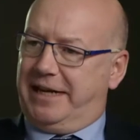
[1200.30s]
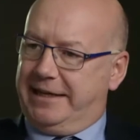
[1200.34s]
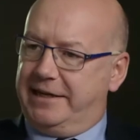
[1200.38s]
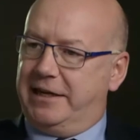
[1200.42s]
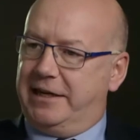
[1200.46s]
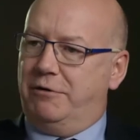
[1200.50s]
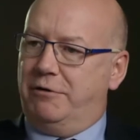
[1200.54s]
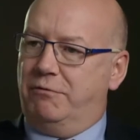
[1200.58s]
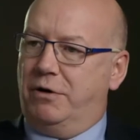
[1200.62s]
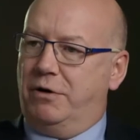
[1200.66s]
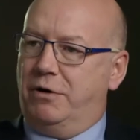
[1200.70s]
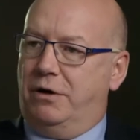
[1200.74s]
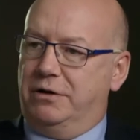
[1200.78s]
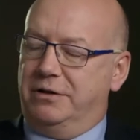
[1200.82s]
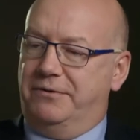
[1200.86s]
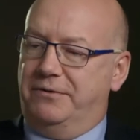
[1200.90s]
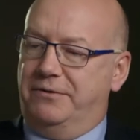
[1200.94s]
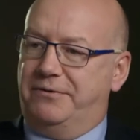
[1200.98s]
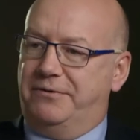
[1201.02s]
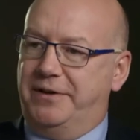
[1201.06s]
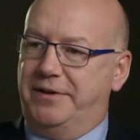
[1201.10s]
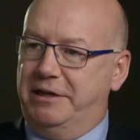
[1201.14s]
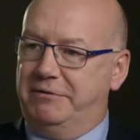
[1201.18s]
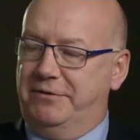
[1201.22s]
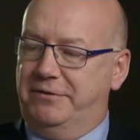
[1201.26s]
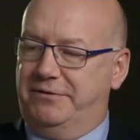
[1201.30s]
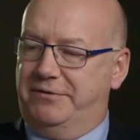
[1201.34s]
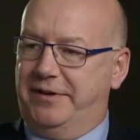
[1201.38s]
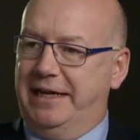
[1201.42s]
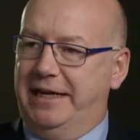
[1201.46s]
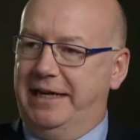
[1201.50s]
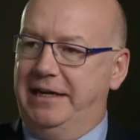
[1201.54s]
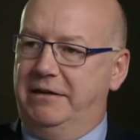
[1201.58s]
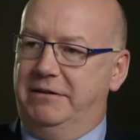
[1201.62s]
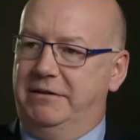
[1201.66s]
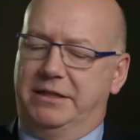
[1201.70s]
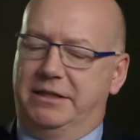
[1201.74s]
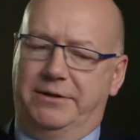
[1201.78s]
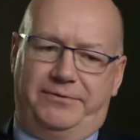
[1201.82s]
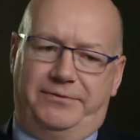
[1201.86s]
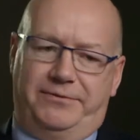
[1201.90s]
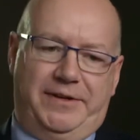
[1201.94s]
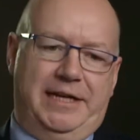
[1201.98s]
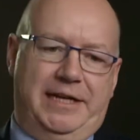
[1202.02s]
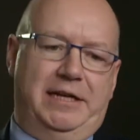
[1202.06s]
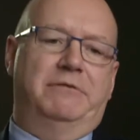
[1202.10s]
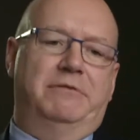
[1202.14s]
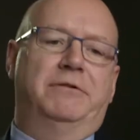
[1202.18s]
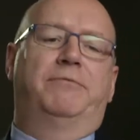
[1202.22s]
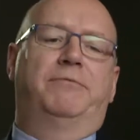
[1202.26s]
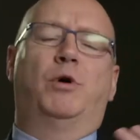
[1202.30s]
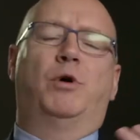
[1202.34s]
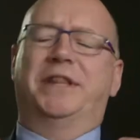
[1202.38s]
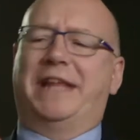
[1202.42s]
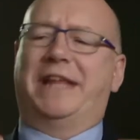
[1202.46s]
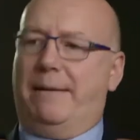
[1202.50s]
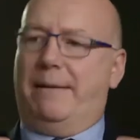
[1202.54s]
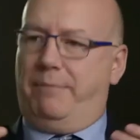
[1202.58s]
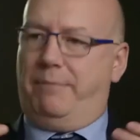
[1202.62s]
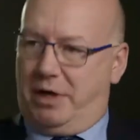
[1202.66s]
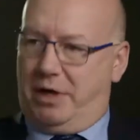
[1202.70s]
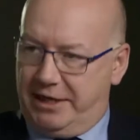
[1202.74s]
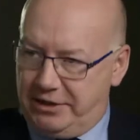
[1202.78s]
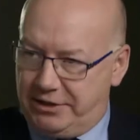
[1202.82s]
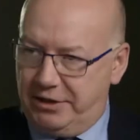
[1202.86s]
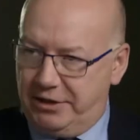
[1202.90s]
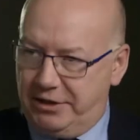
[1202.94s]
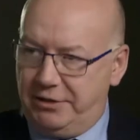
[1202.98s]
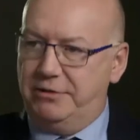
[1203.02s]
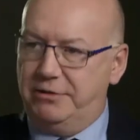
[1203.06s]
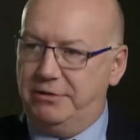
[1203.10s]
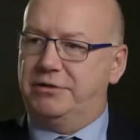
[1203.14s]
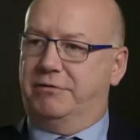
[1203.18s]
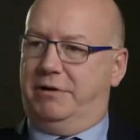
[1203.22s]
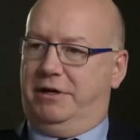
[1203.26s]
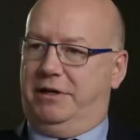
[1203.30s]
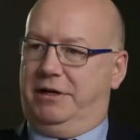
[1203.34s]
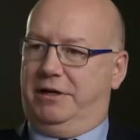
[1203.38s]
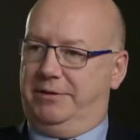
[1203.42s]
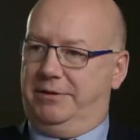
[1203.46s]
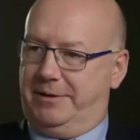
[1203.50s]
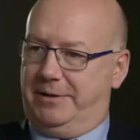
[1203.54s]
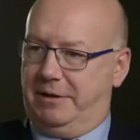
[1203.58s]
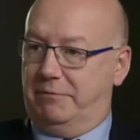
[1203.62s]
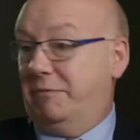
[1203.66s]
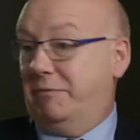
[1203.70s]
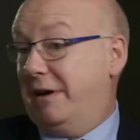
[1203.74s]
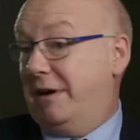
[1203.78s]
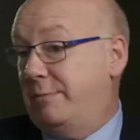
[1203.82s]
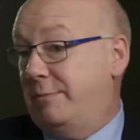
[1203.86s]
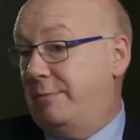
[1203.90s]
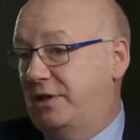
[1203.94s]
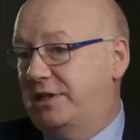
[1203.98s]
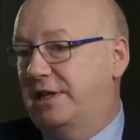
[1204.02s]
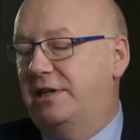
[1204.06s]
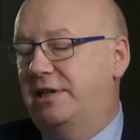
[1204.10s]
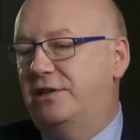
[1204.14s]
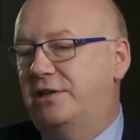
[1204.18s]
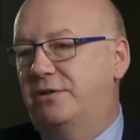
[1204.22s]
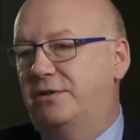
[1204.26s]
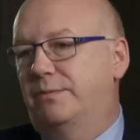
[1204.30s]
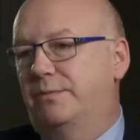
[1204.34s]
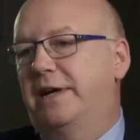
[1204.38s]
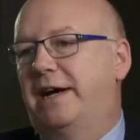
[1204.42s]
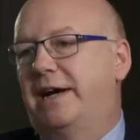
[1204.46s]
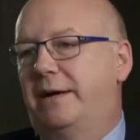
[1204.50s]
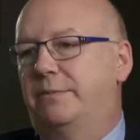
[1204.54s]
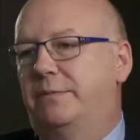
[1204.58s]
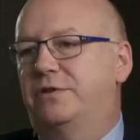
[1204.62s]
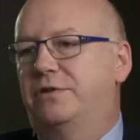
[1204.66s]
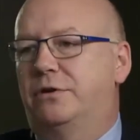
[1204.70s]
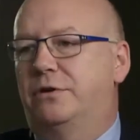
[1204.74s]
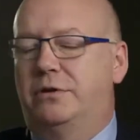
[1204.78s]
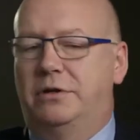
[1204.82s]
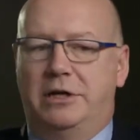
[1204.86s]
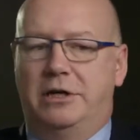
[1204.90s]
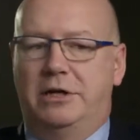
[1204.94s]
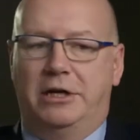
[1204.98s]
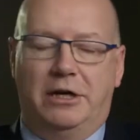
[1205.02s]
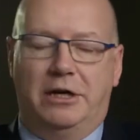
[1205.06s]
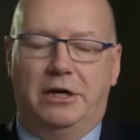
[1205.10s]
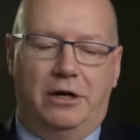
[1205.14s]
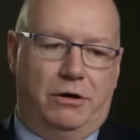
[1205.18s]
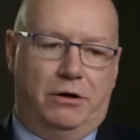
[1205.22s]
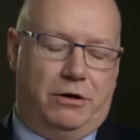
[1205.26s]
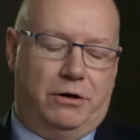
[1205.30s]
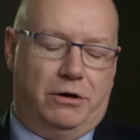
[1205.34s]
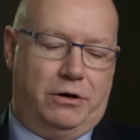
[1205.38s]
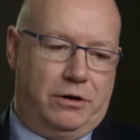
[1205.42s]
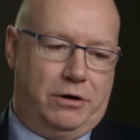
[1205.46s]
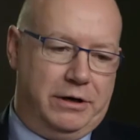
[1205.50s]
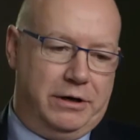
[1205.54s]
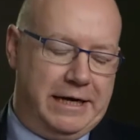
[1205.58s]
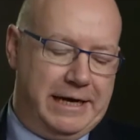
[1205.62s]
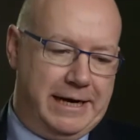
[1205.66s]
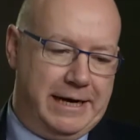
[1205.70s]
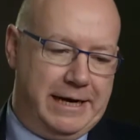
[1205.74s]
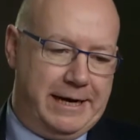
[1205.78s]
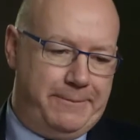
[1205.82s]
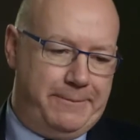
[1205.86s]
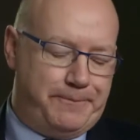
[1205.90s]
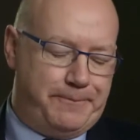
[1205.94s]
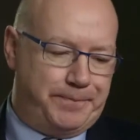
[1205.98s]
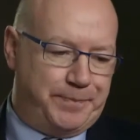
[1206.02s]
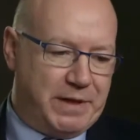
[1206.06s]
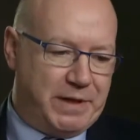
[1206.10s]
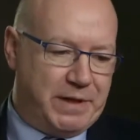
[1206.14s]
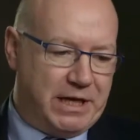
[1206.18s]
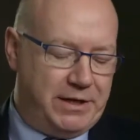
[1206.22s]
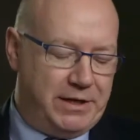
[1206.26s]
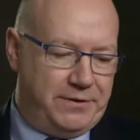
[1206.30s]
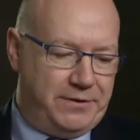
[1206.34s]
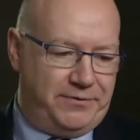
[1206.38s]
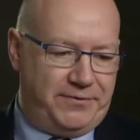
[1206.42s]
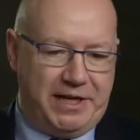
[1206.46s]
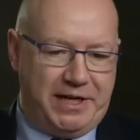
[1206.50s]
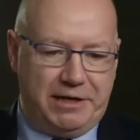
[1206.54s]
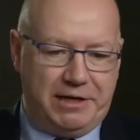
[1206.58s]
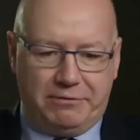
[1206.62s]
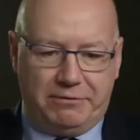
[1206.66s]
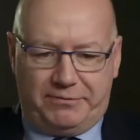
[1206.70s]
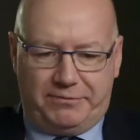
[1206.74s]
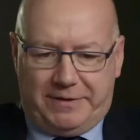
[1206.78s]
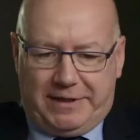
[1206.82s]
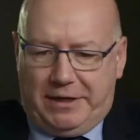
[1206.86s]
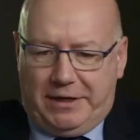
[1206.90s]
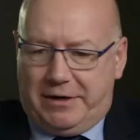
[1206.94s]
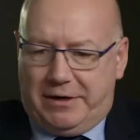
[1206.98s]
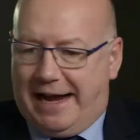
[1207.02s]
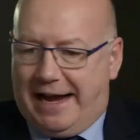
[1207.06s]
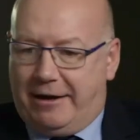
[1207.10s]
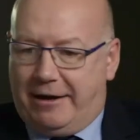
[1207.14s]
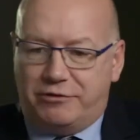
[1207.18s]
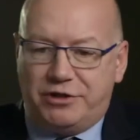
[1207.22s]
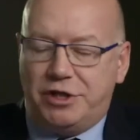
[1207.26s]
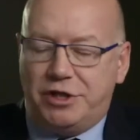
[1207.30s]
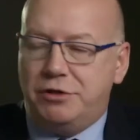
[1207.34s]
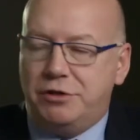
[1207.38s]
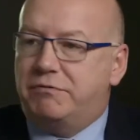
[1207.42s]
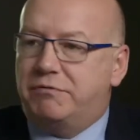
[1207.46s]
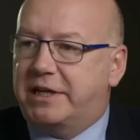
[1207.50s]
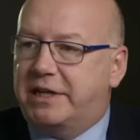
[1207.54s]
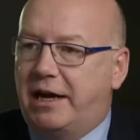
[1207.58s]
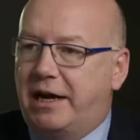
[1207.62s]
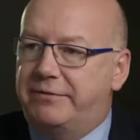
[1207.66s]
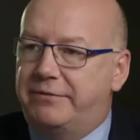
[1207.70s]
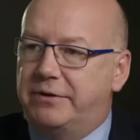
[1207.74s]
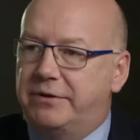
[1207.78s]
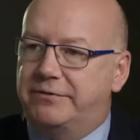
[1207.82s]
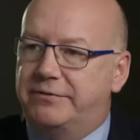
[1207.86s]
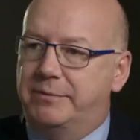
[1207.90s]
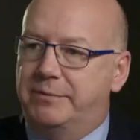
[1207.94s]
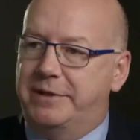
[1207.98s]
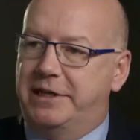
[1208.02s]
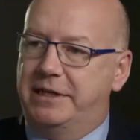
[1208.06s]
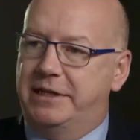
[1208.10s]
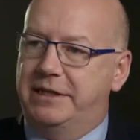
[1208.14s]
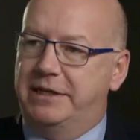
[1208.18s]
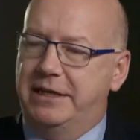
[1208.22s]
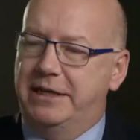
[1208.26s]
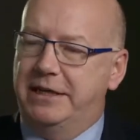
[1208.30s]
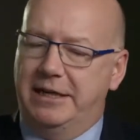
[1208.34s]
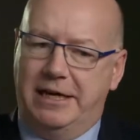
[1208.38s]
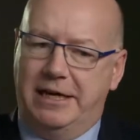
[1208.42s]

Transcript: getting it wrong, the fear of failure, and the fear of what that might do to our reputation, perhaps, or the fear of, how do you recover from that?